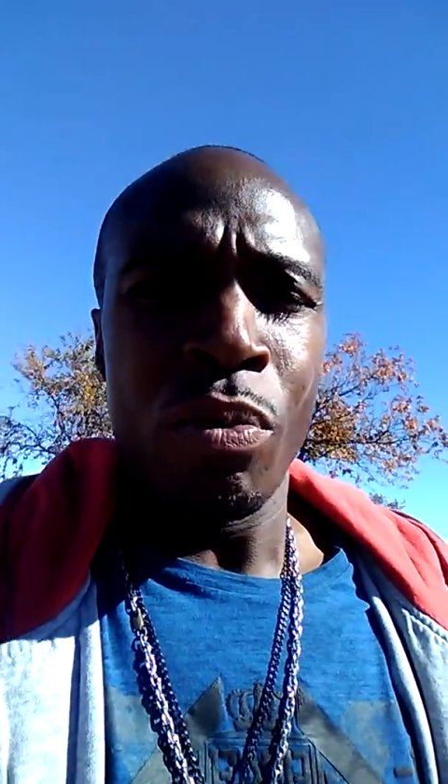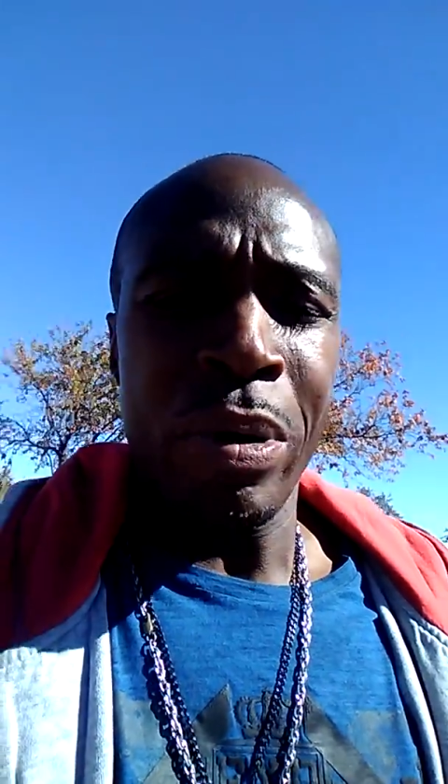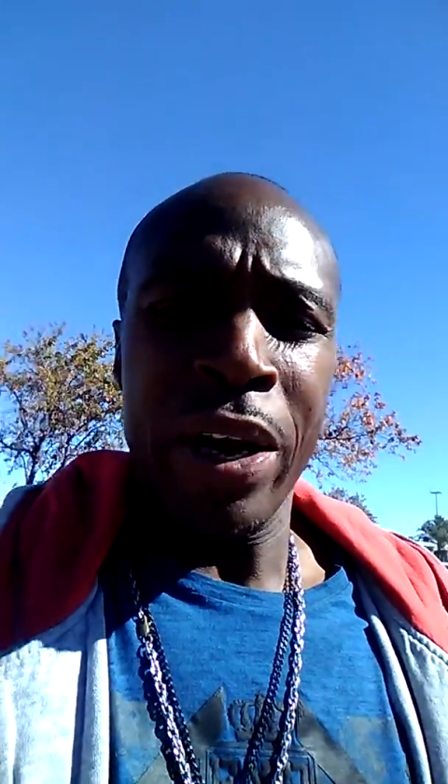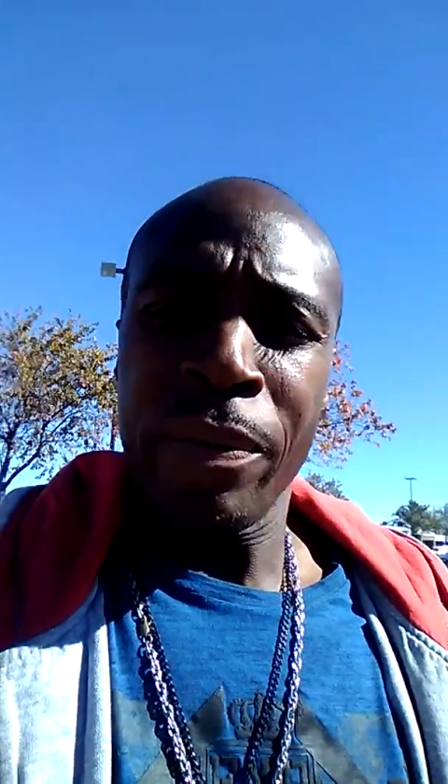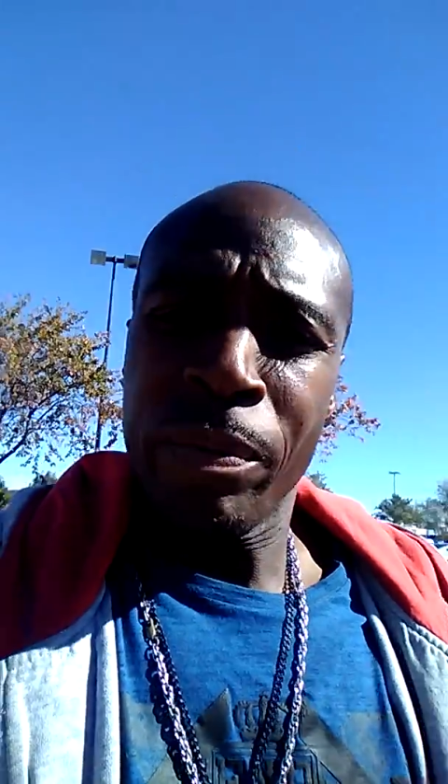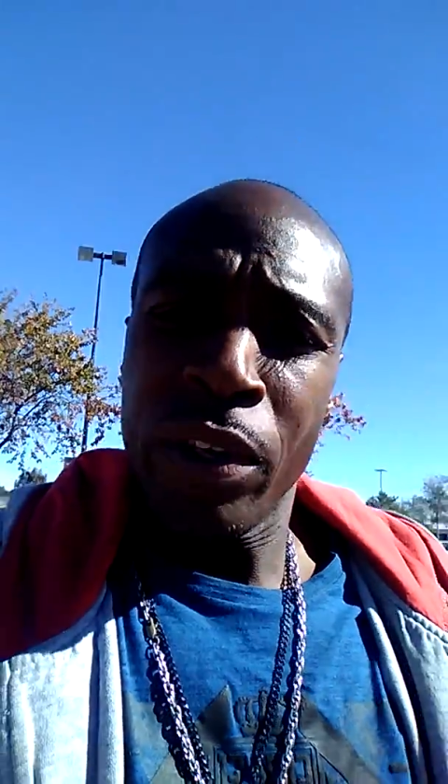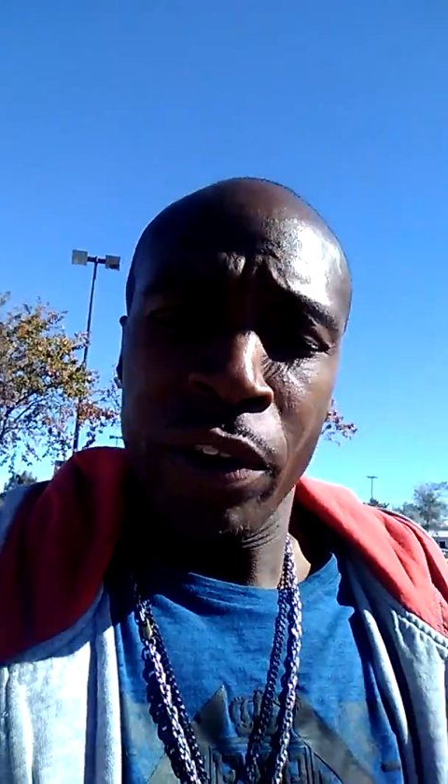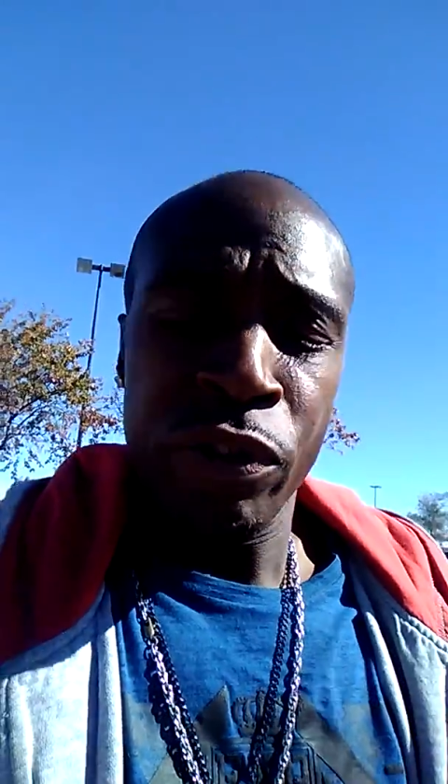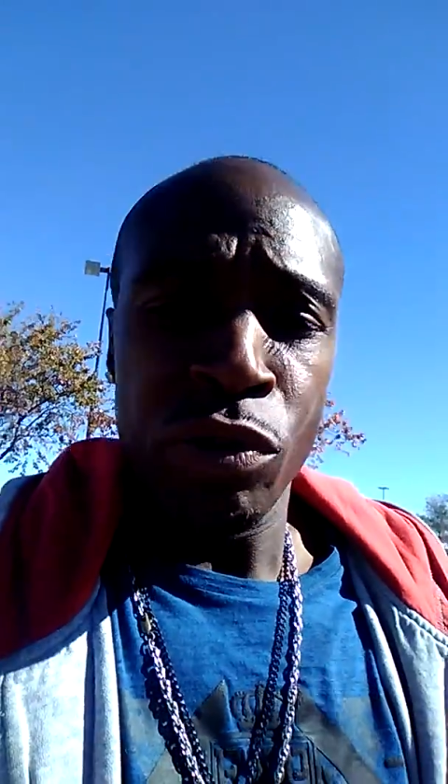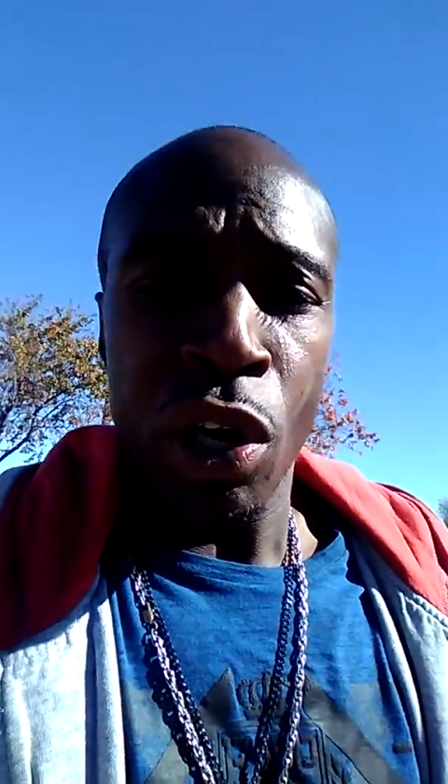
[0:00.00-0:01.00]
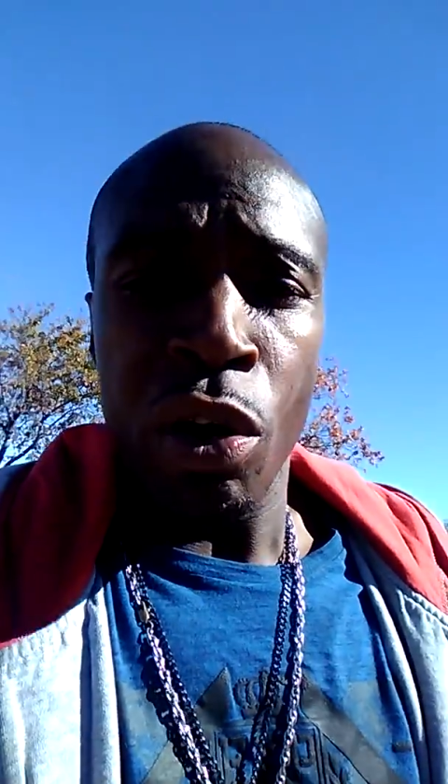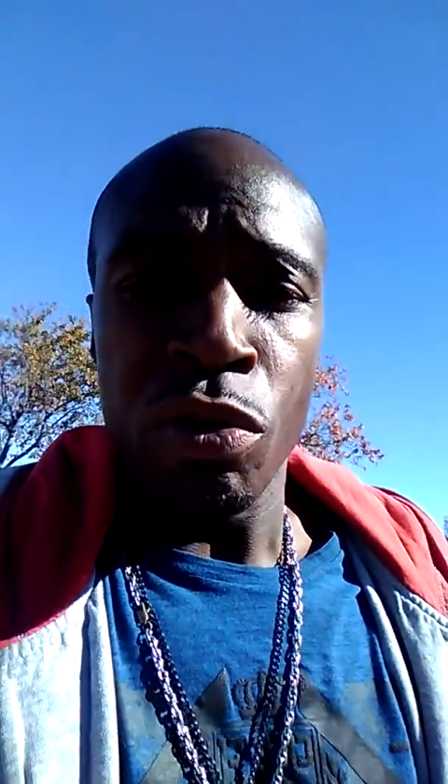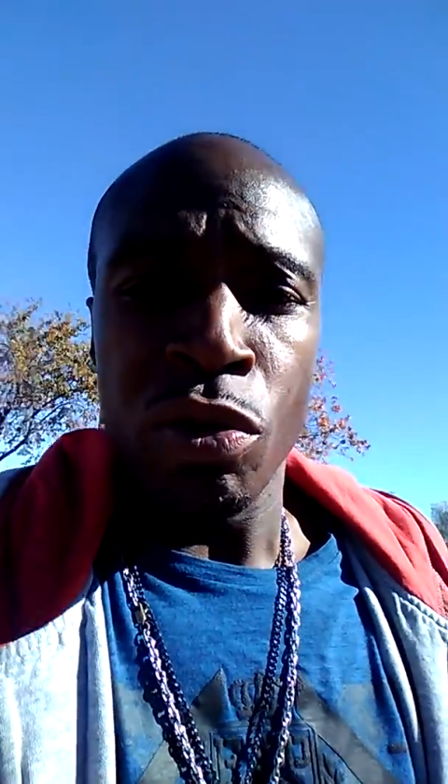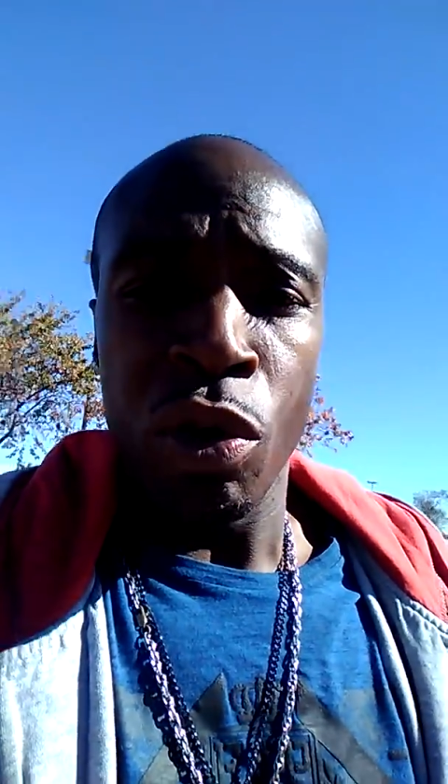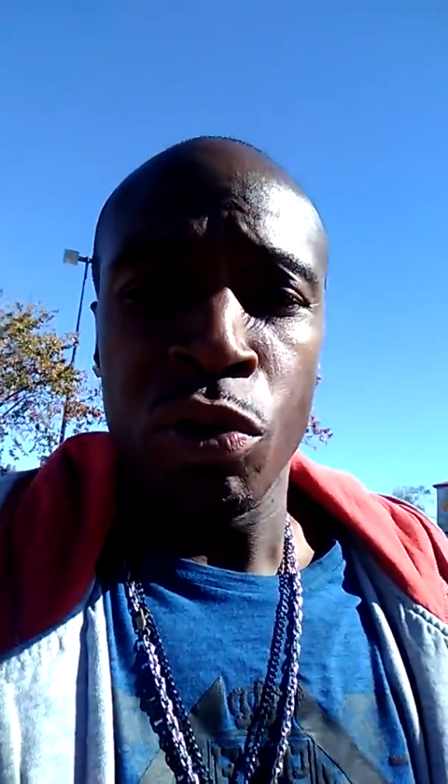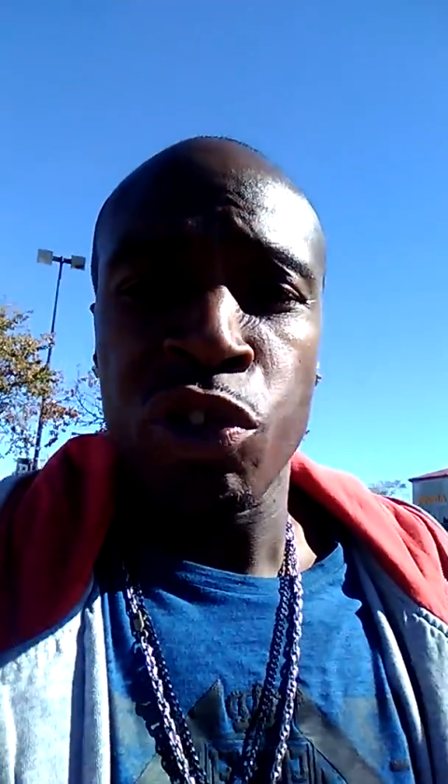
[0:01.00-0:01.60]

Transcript: But if you don't, you know,